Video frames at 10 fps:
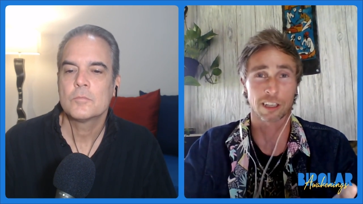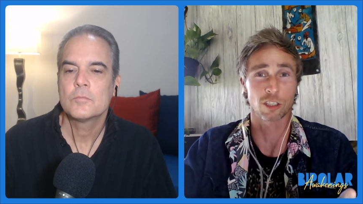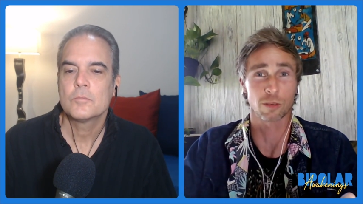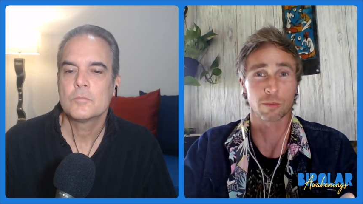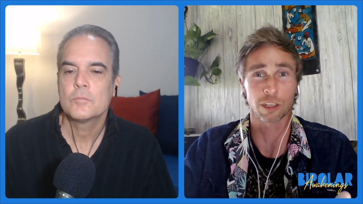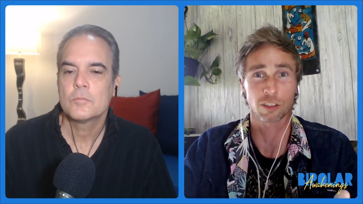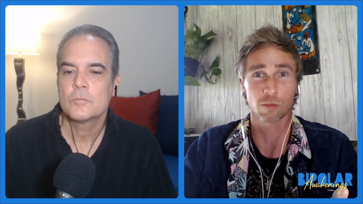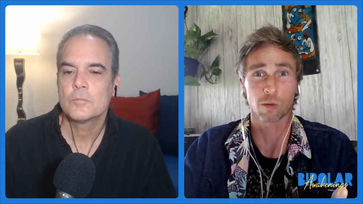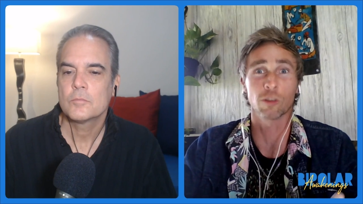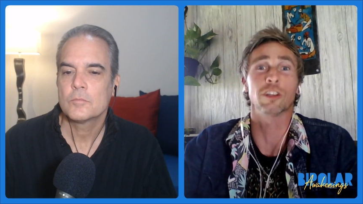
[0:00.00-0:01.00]
Speaker 1: you can bring to the
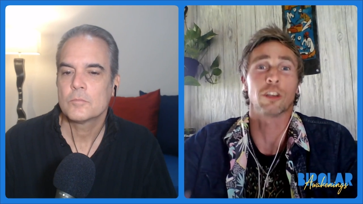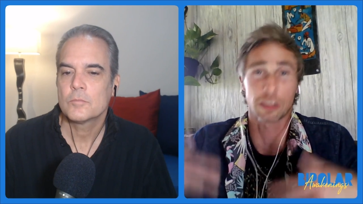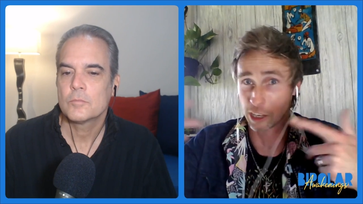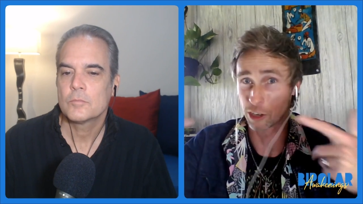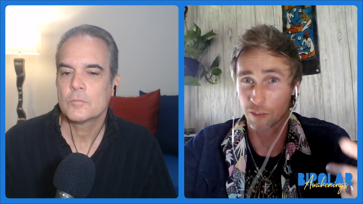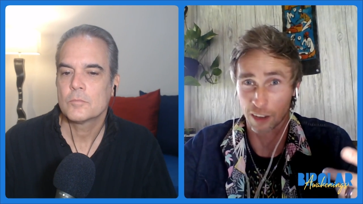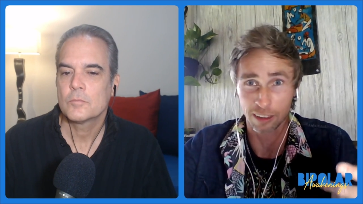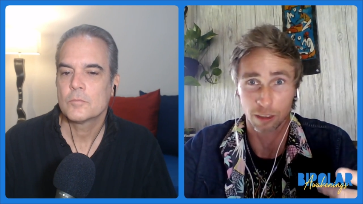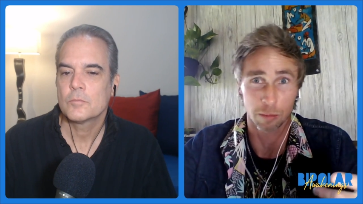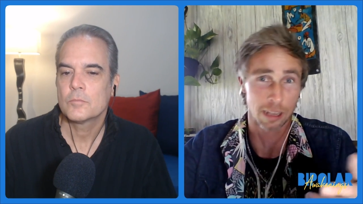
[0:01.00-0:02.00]
world, and you, then you find
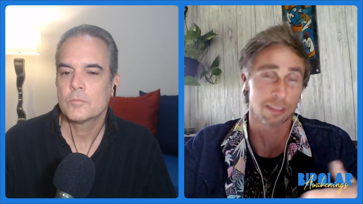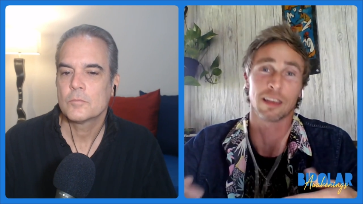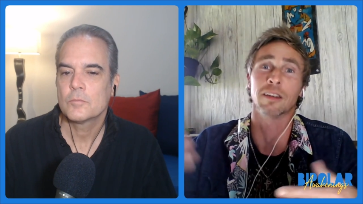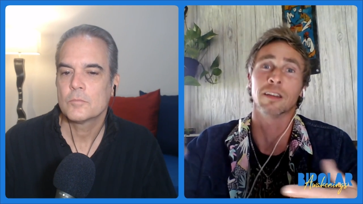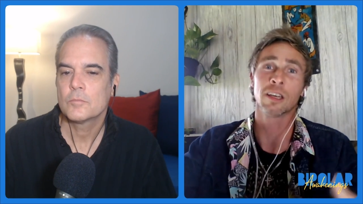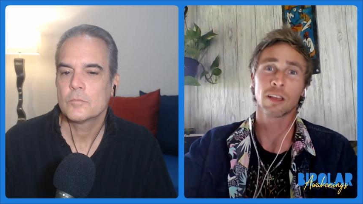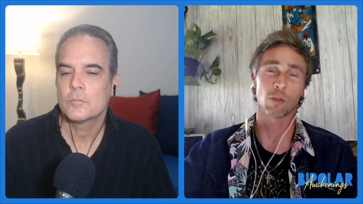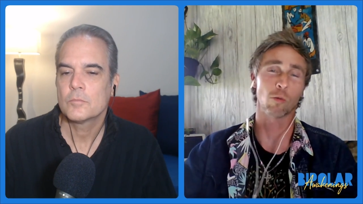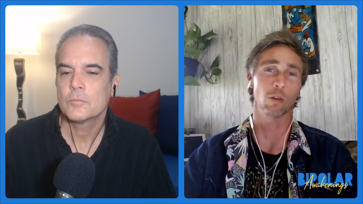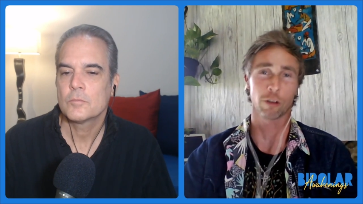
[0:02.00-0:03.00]
them, and then the
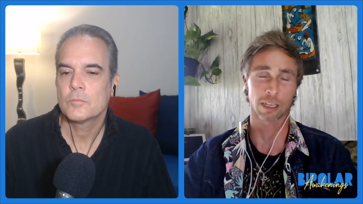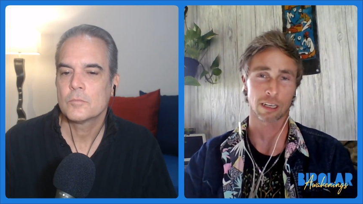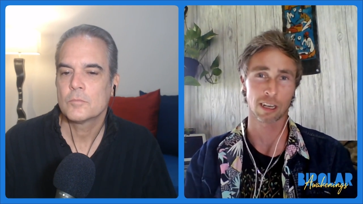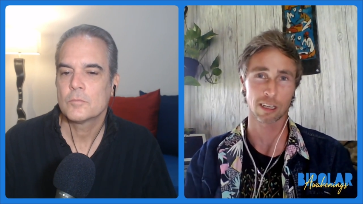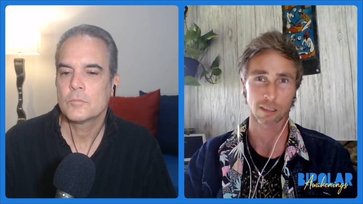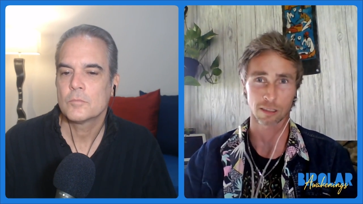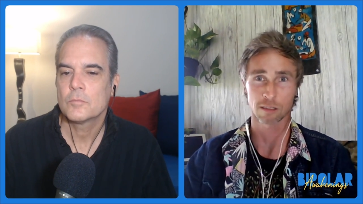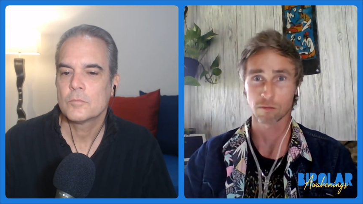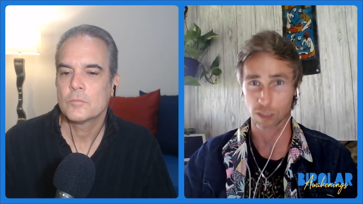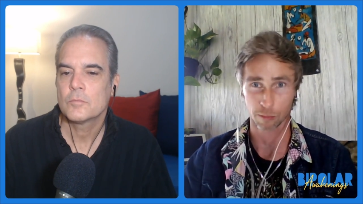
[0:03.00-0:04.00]
world recognizes
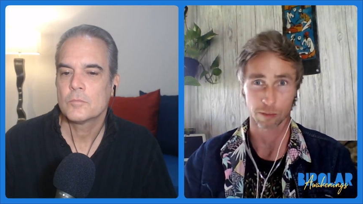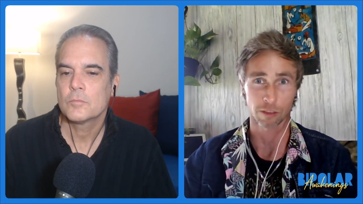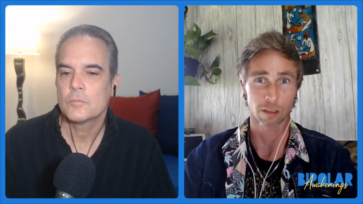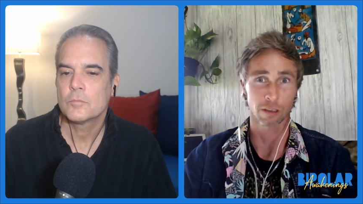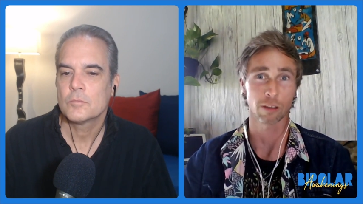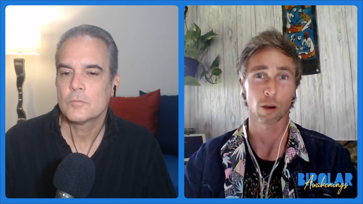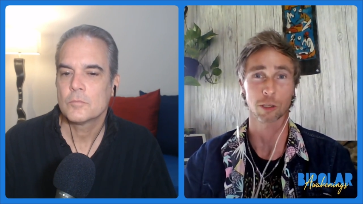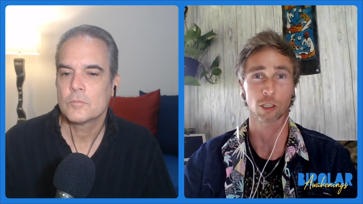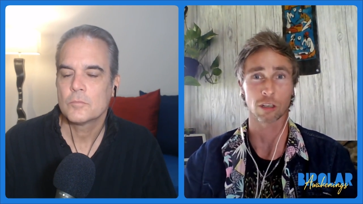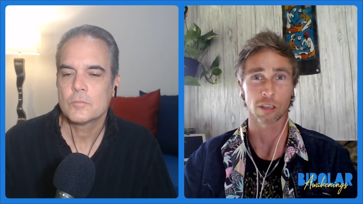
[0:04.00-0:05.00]
some of the, the
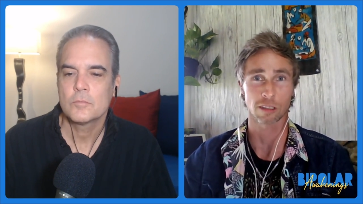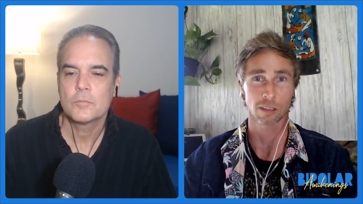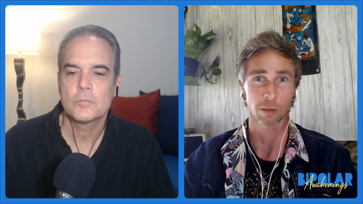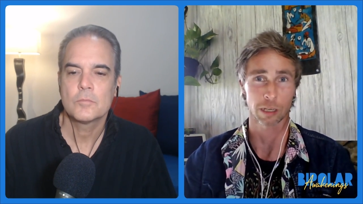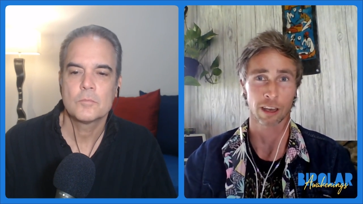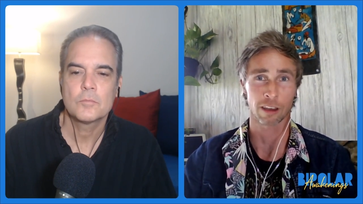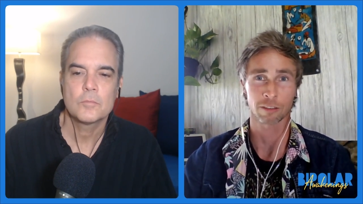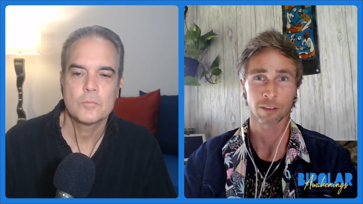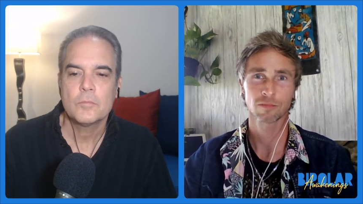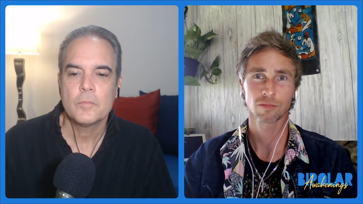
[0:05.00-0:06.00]
opportunities that we have.
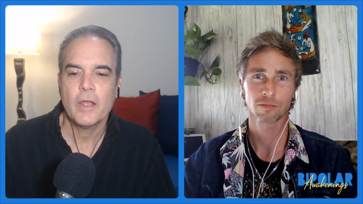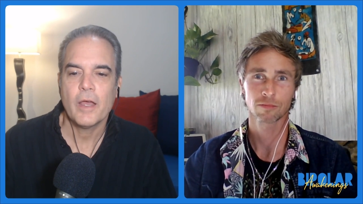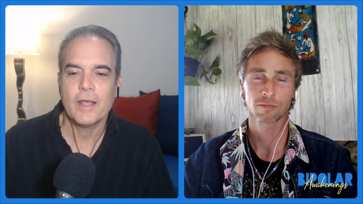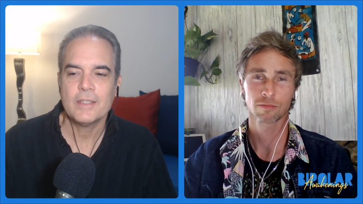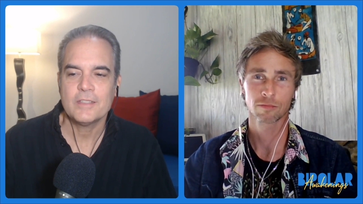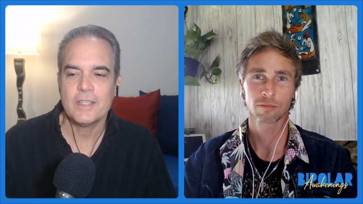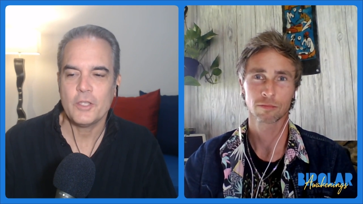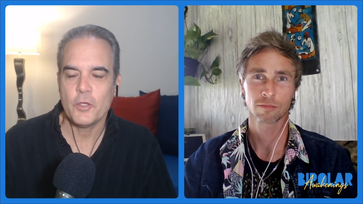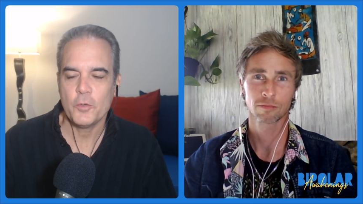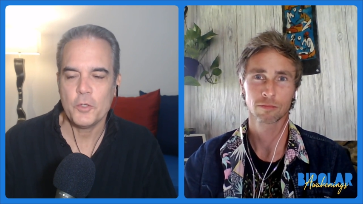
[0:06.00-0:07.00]
Speaker 2: Nice. And
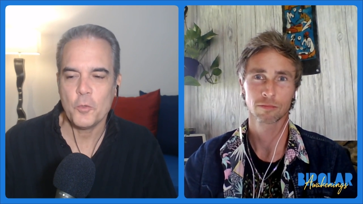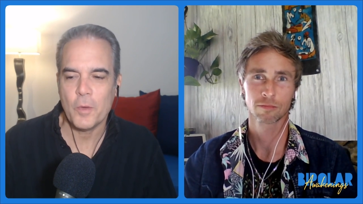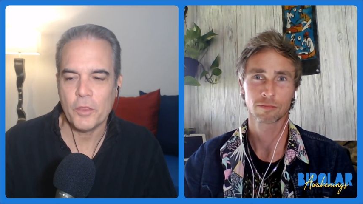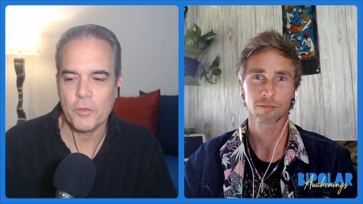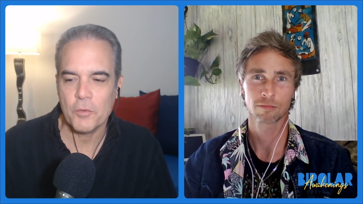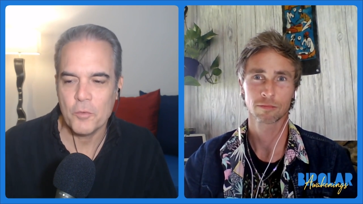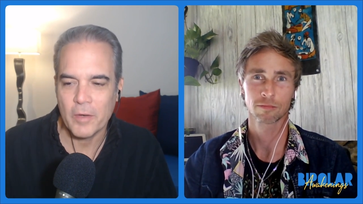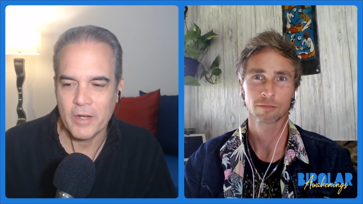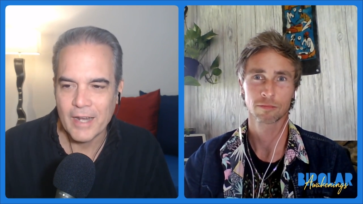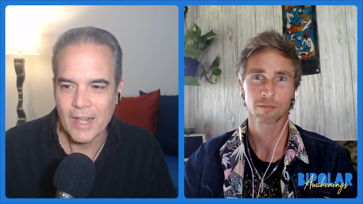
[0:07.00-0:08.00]
you you went through
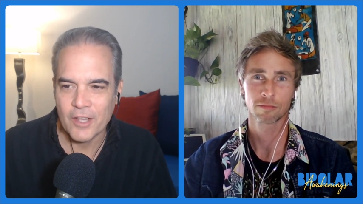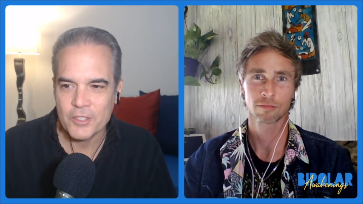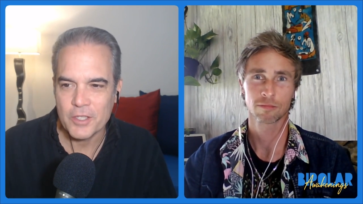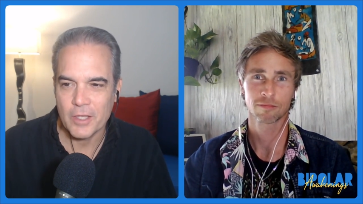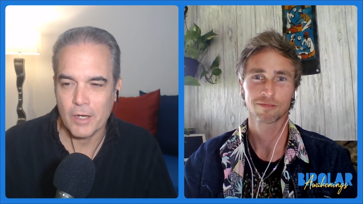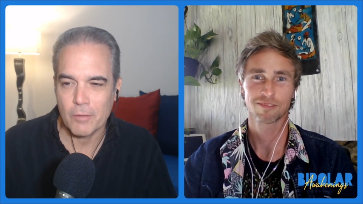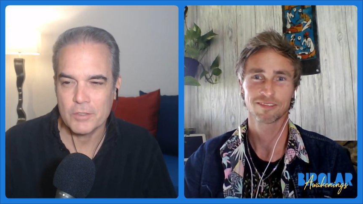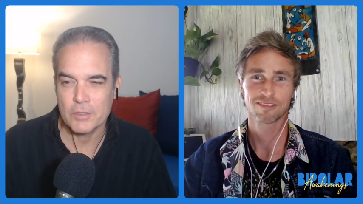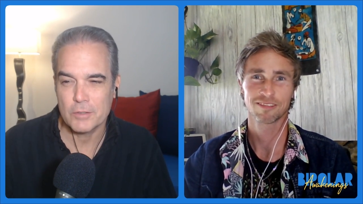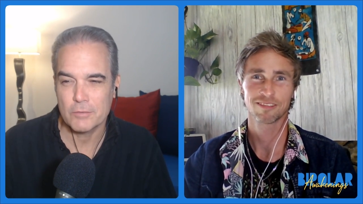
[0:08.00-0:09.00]
one analogy there,
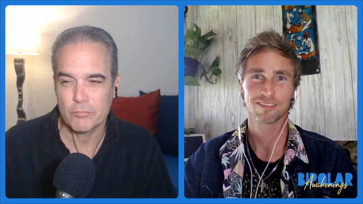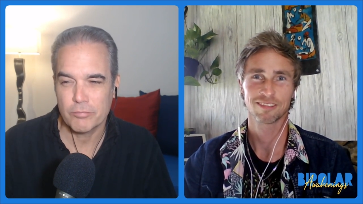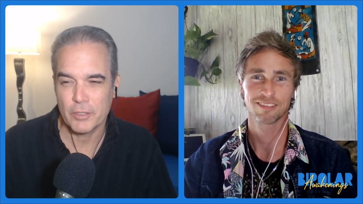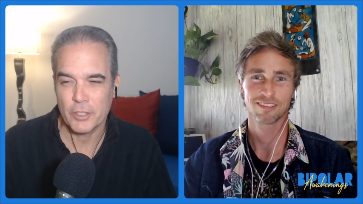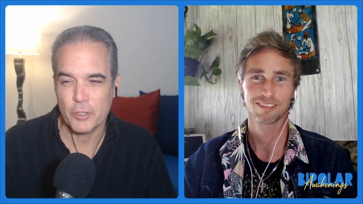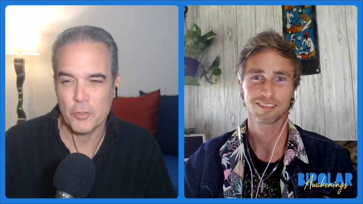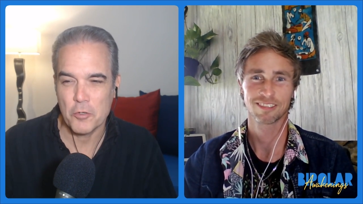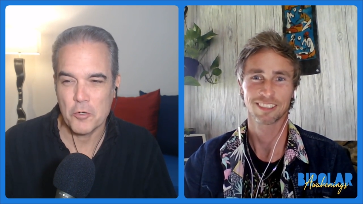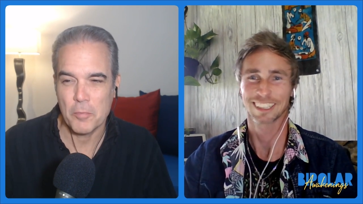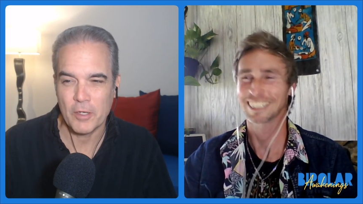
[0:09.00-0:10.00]
which is pretty
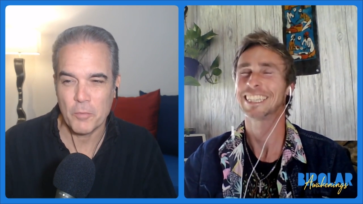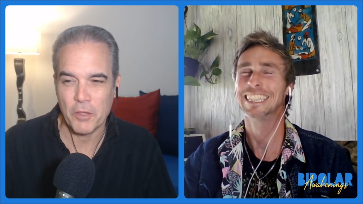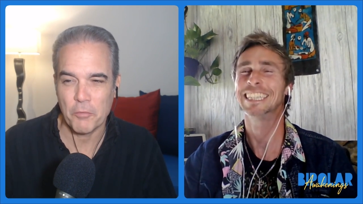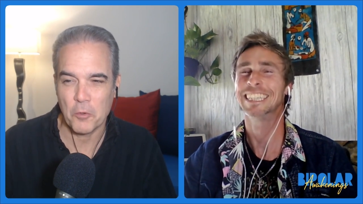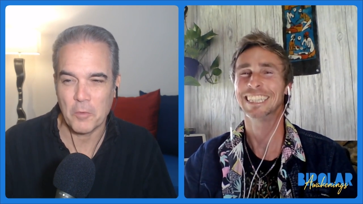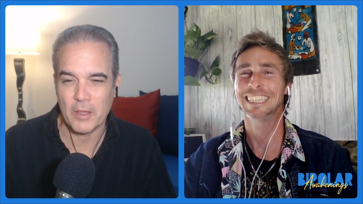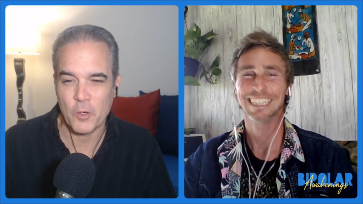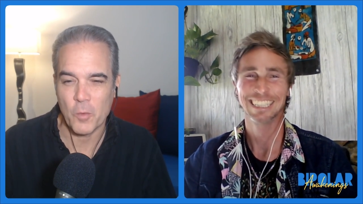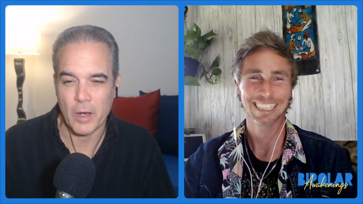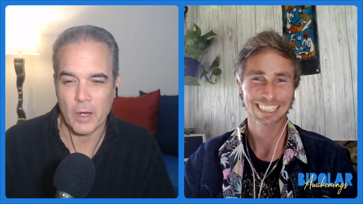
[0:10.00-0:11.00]
cool, but you went through it really
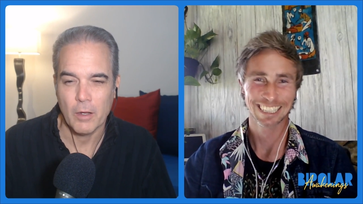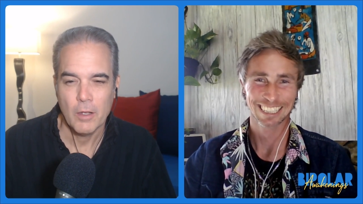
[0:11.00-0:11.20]
quick.